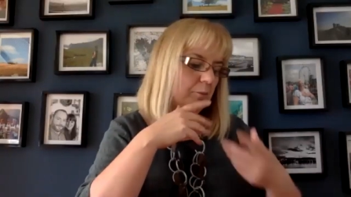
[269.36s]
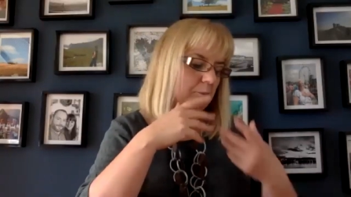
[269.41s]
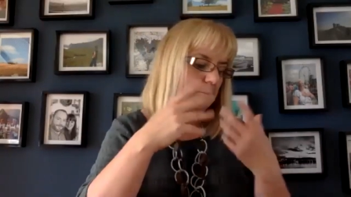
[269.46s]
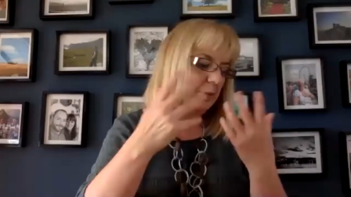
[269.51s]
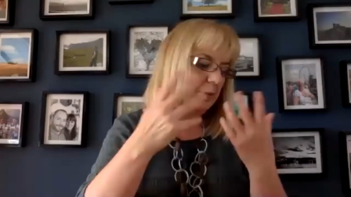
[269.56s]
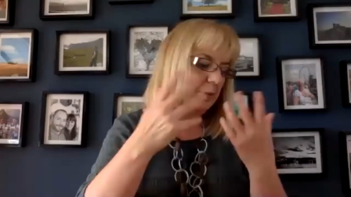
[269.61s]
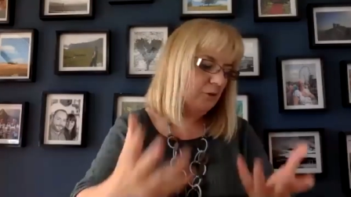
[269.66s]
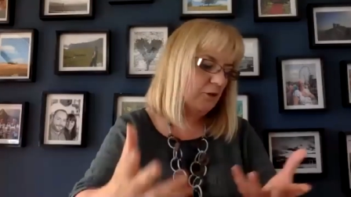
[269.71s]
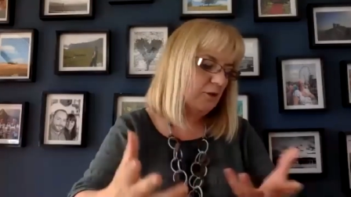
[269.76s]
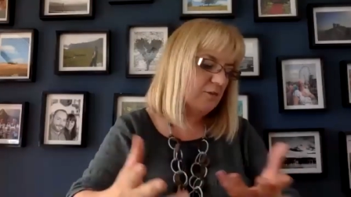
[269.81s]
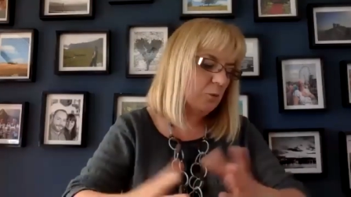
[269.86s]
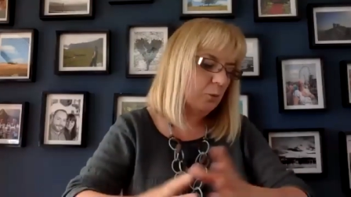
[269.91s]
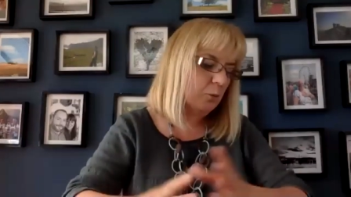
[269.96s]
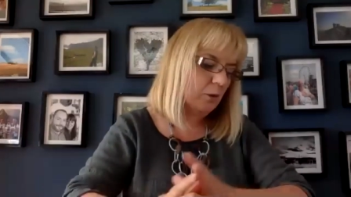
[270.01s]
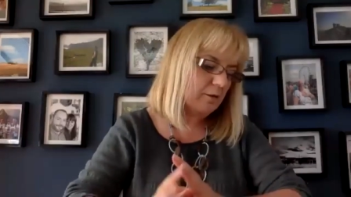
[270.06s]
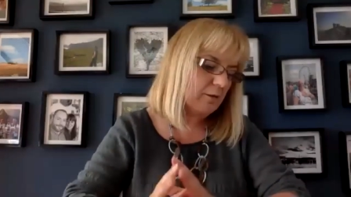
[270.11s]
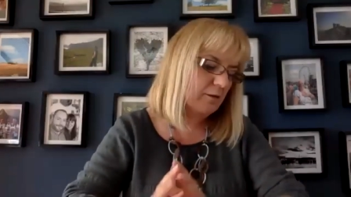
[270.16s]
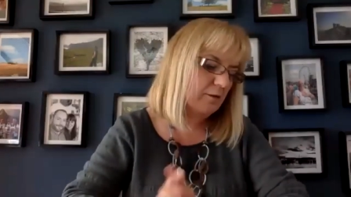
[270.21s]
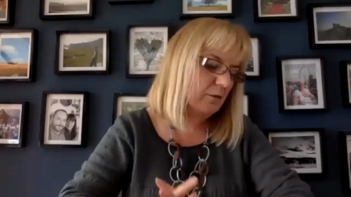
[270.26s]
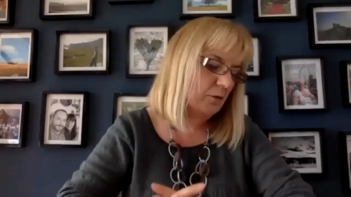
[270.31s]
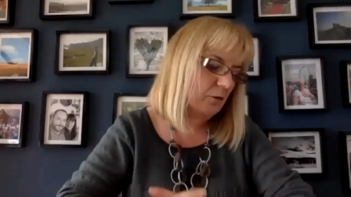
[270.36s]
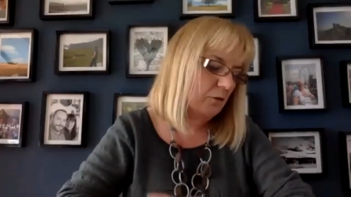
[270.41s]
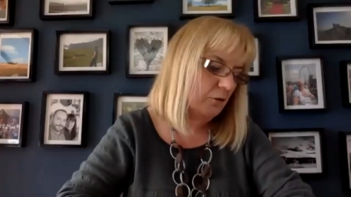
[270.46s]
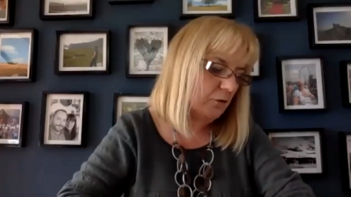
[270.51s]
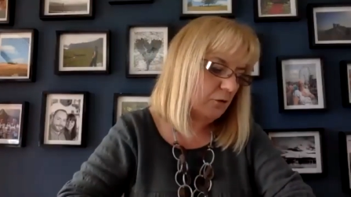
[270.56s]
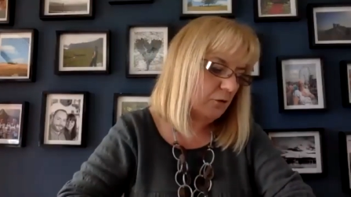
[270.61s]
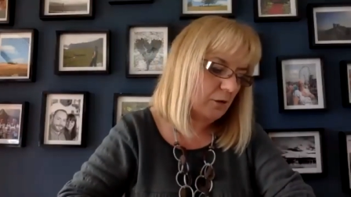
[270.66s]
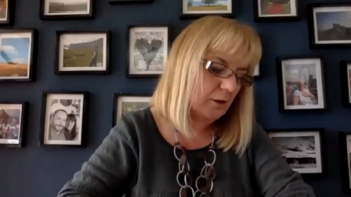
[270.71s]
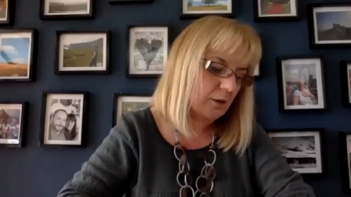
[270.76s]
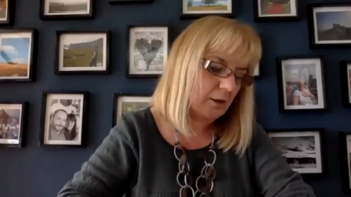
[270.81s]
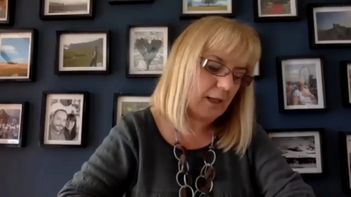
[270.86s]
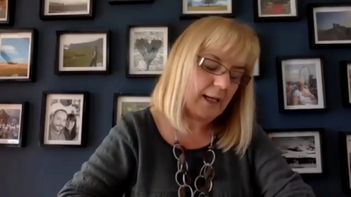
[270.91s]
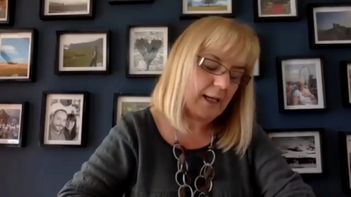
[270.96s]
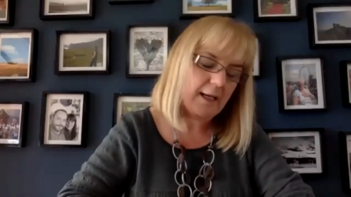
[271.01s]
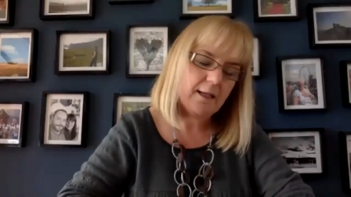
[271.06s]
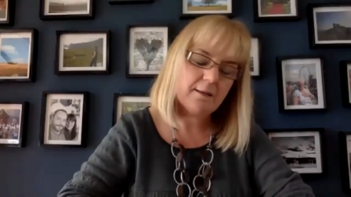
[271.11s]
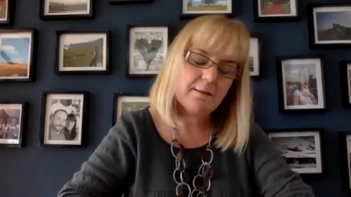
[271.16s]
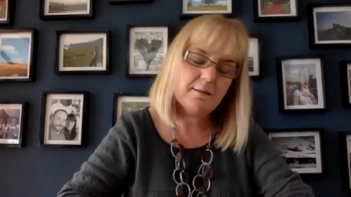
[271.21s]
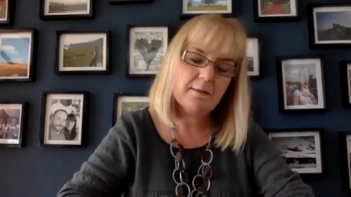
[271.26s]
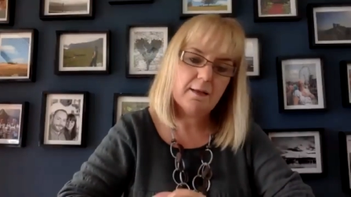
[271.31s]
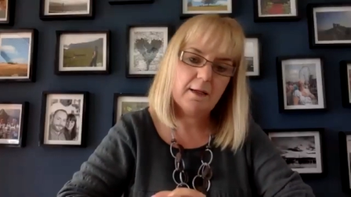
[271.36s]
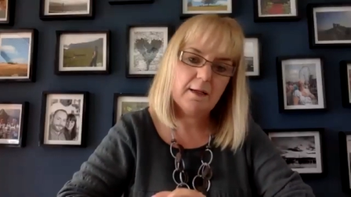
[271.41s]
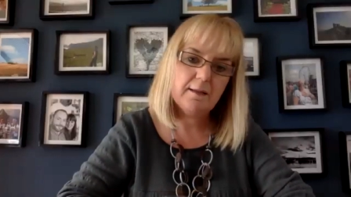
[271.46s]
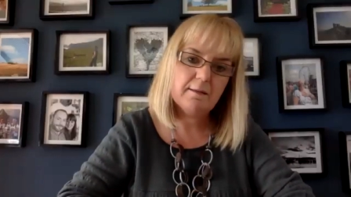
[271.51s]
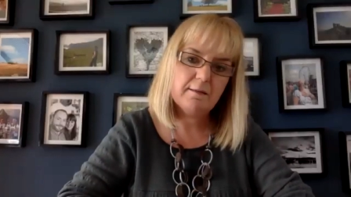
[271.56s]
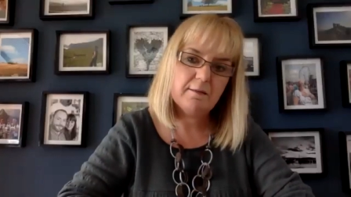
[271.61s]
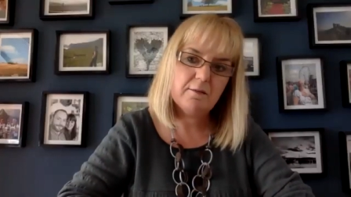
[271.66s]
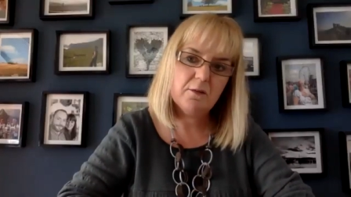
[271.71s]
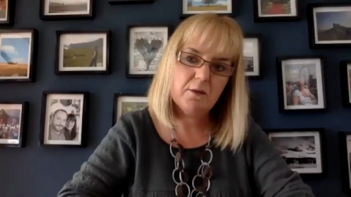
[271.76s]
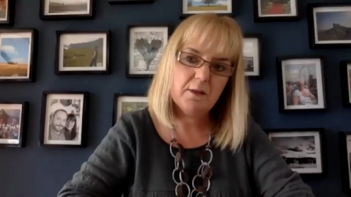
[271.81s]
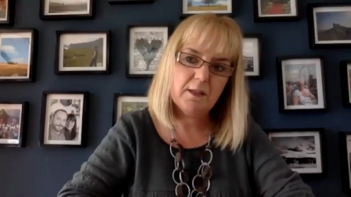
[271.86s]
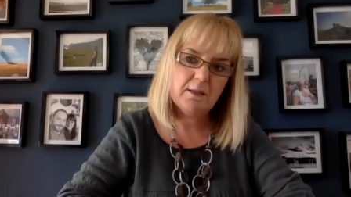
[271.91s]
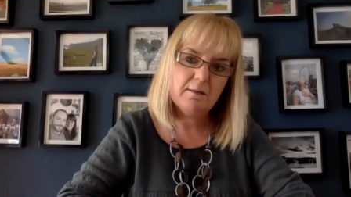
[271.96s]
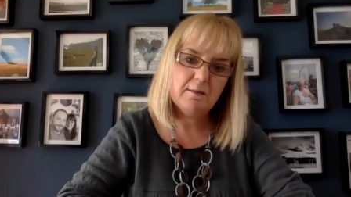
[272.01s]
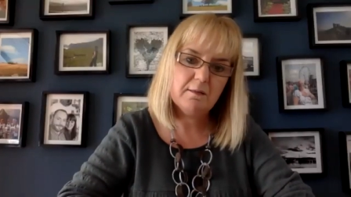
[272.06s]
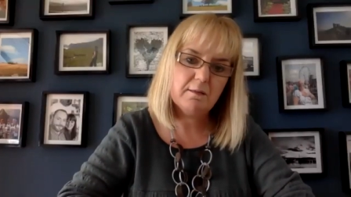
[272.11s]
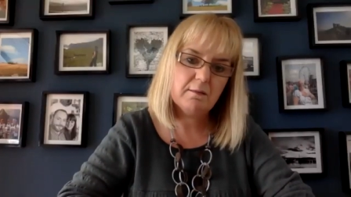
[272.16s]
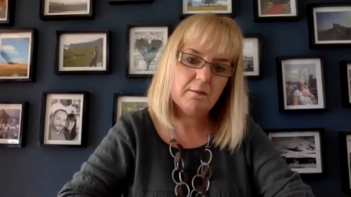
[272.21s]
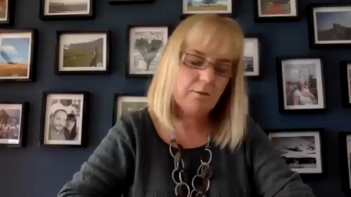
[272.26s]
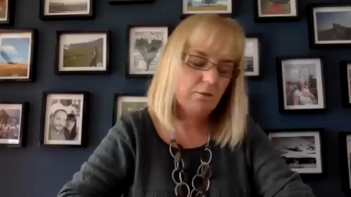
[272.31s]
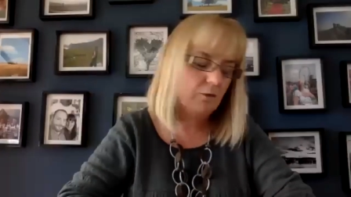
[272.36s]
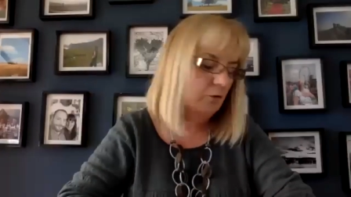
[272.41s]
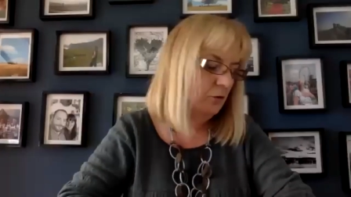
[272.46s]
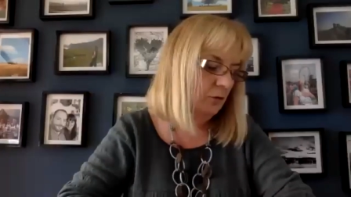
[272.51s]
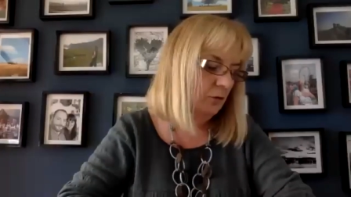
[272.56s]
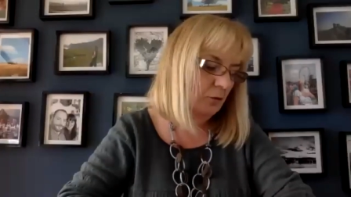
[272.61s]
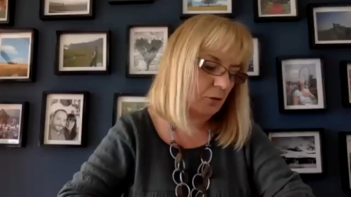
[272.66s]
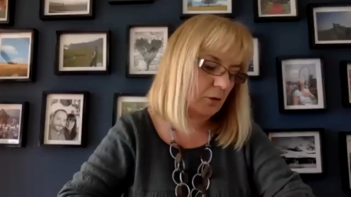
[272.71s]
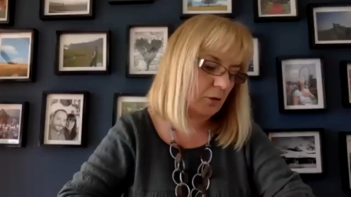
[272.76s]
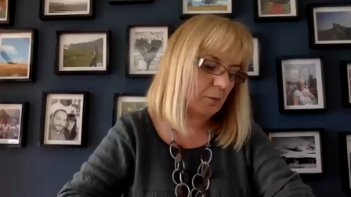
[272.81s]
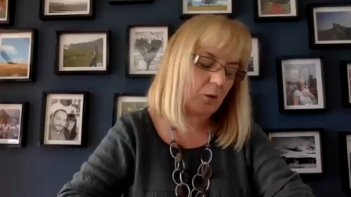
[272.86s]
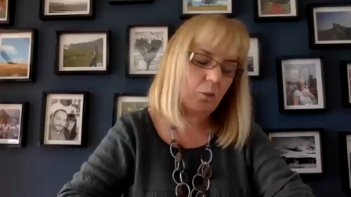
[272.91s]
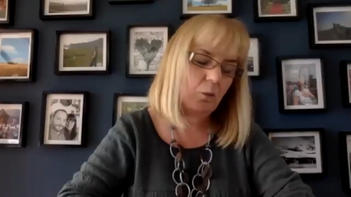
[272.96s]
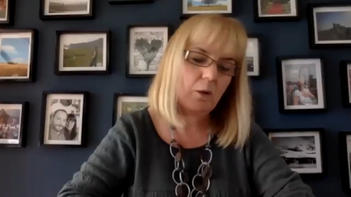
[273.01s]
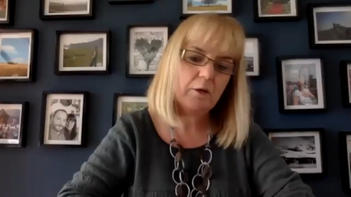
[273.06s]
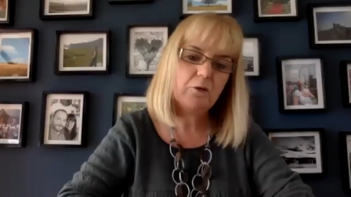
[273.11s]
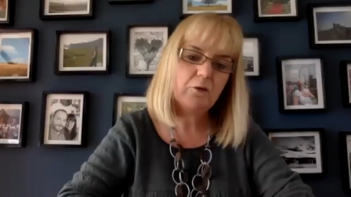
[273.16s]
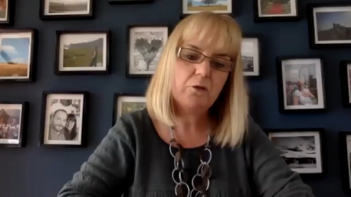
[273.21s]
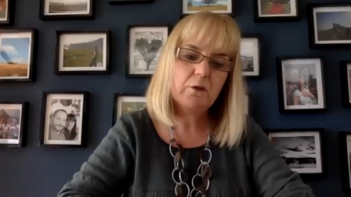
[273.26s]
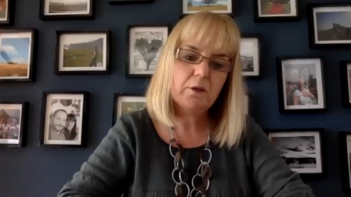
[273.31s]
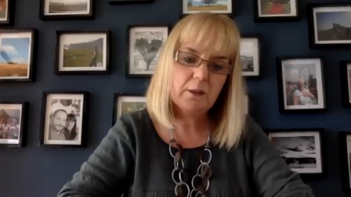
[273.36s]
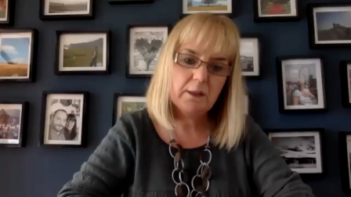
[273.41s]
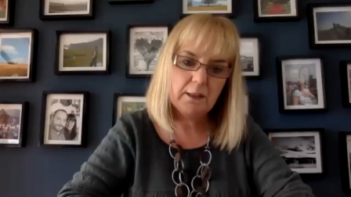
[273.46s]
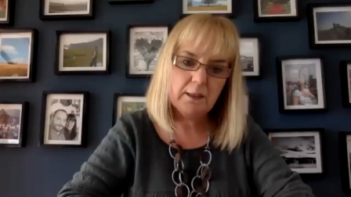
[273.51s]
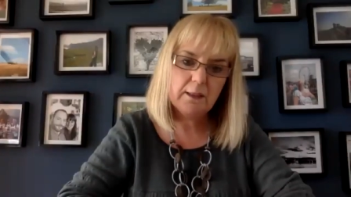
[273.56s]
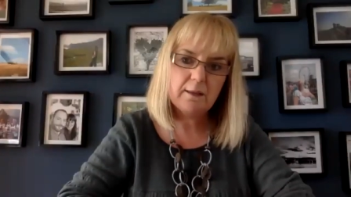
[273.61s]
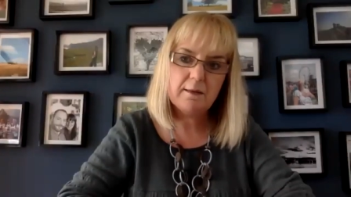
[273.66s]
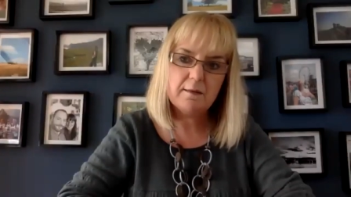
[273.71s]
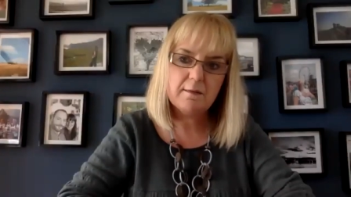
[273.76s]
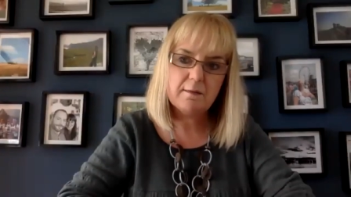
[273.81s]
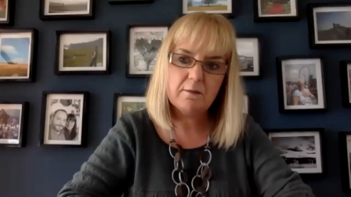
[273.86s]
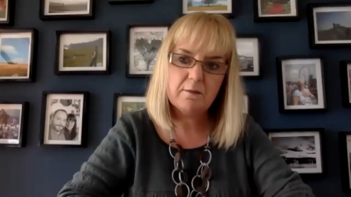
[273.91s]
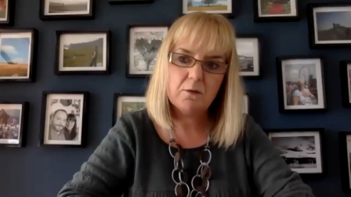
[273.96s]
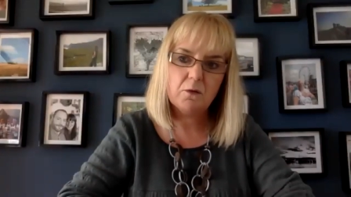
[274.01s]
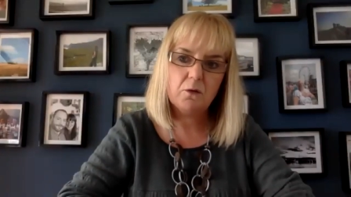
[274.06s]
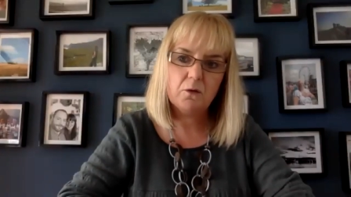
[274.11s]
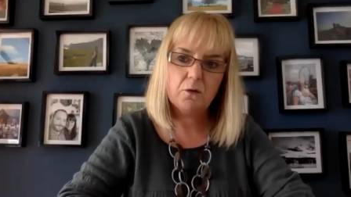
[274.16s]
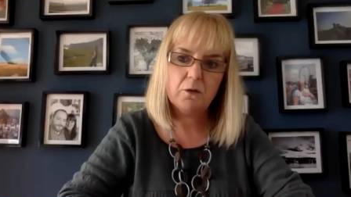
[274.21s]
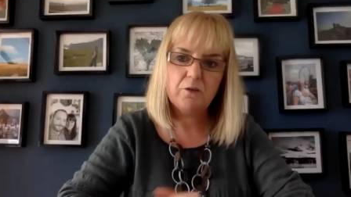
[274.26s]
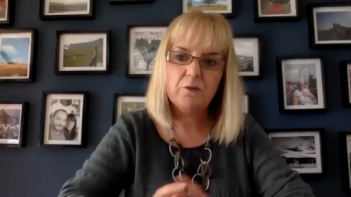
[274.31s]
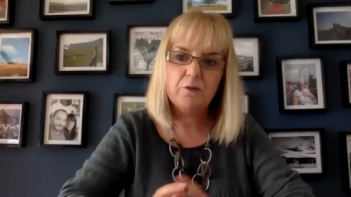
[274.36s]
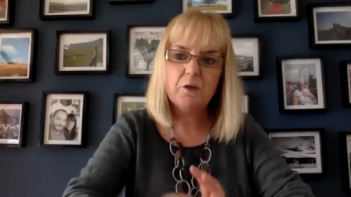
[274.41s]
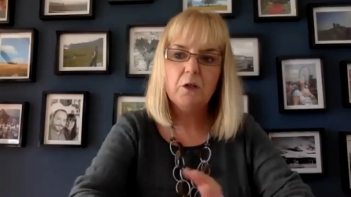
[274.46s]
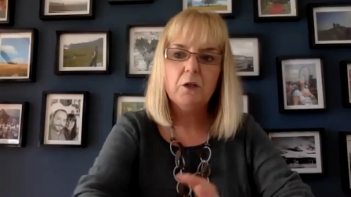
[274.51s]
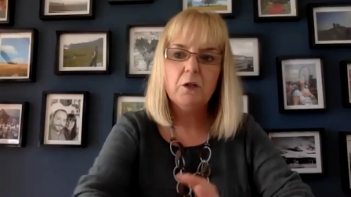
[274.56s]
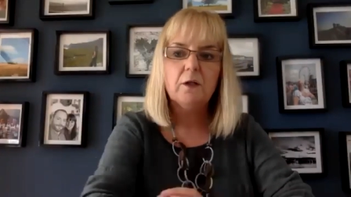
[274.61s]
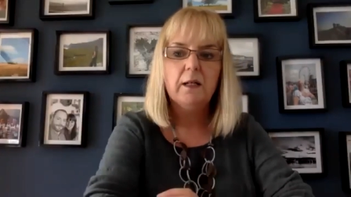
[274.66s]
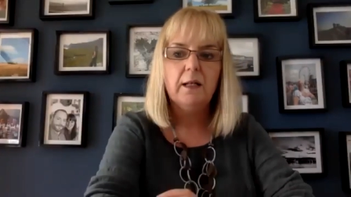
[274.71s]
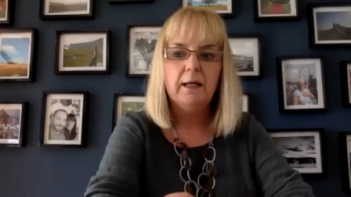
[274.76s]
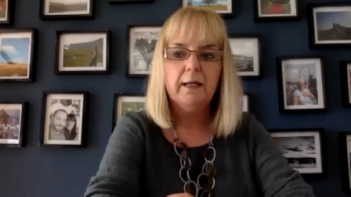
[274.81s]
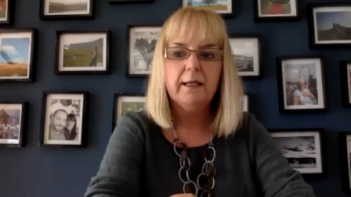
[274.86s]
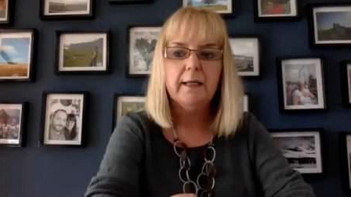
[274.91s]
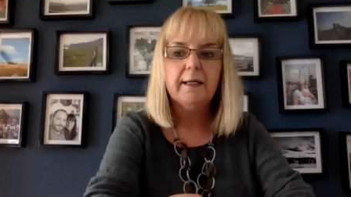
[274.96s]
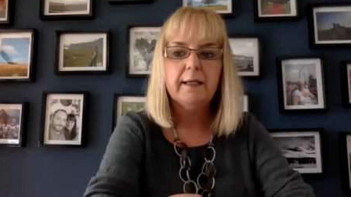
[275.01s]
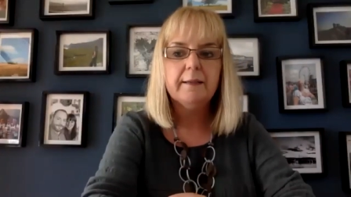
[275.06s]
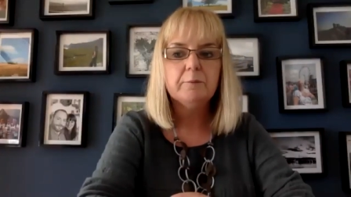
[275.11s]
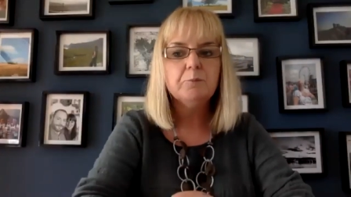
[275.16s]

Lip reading: But just what's your insights to this new normal? What do you think this is all going to look like?